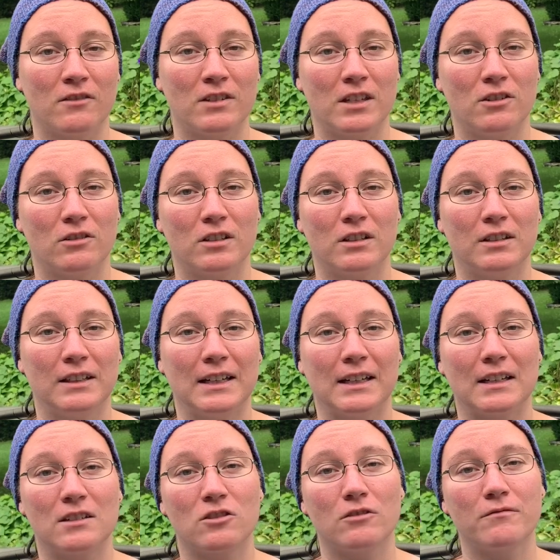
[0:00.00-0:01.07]
that you can
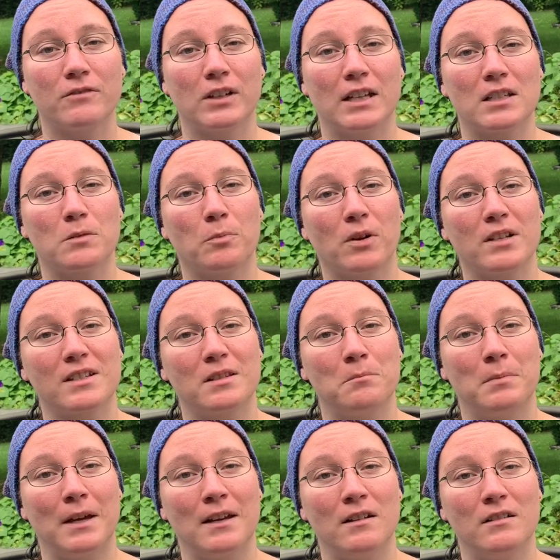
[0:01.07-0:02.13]
click, and don't forget to press the
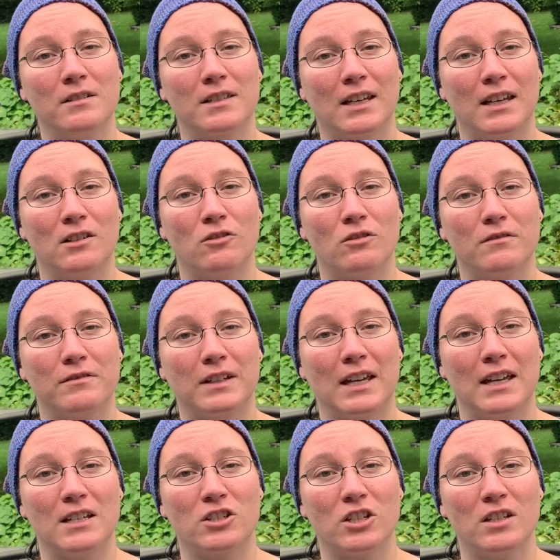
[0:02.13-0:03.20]
bell to get
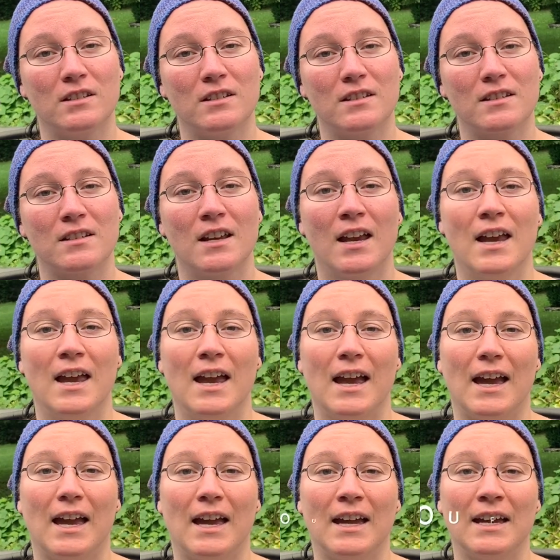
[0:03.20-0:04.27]
notifications.
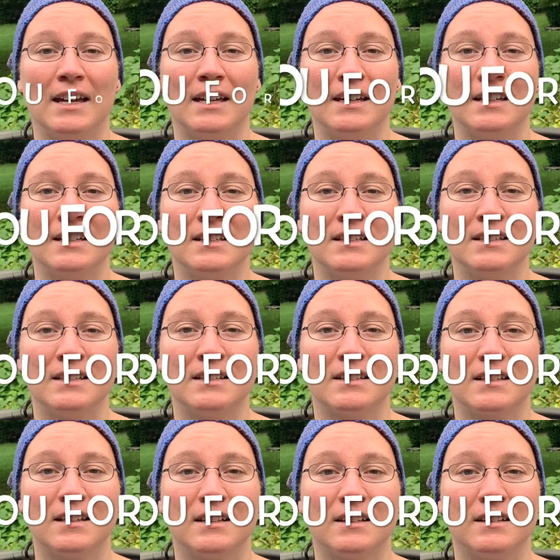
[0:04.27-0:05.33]
And
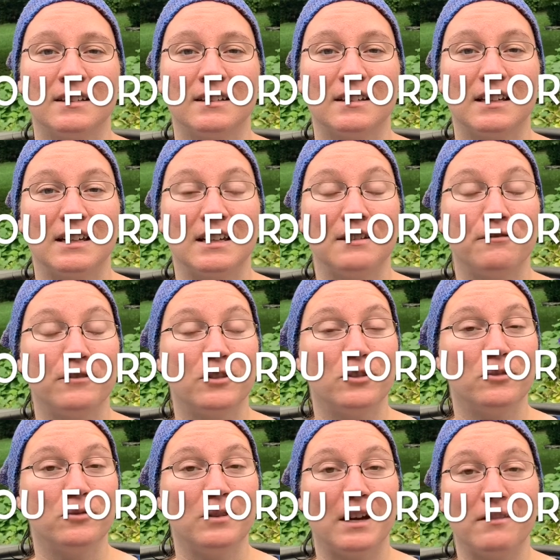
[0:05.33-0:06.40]
if
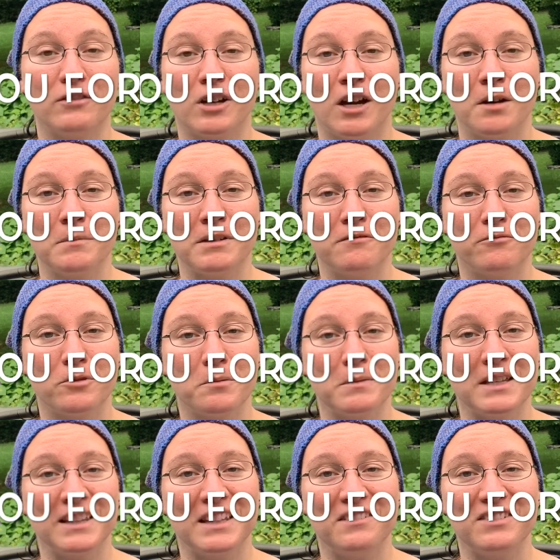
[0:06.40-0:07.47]
you have a comment for
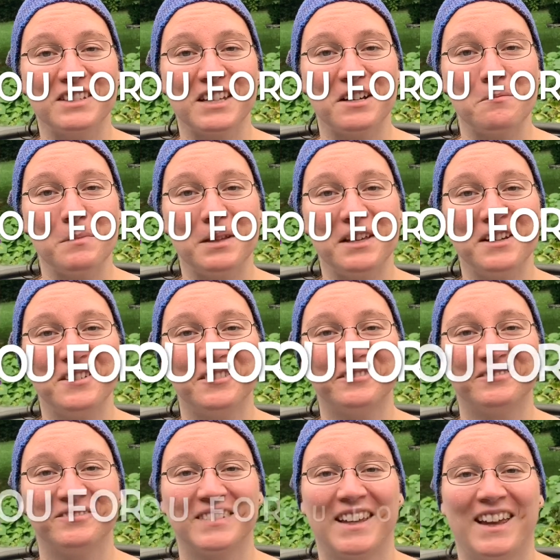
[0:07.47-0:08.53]
me, leave it down below.
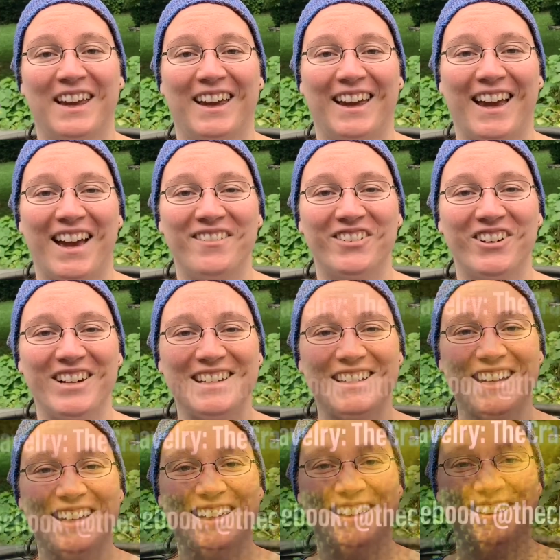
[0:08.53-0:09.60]
Have a great
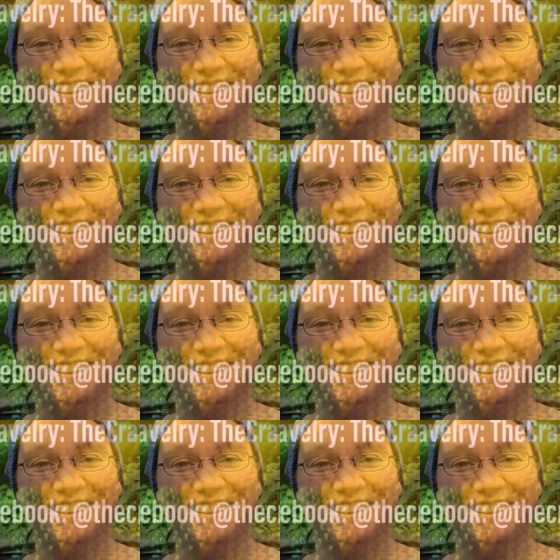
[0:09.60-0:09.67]
day.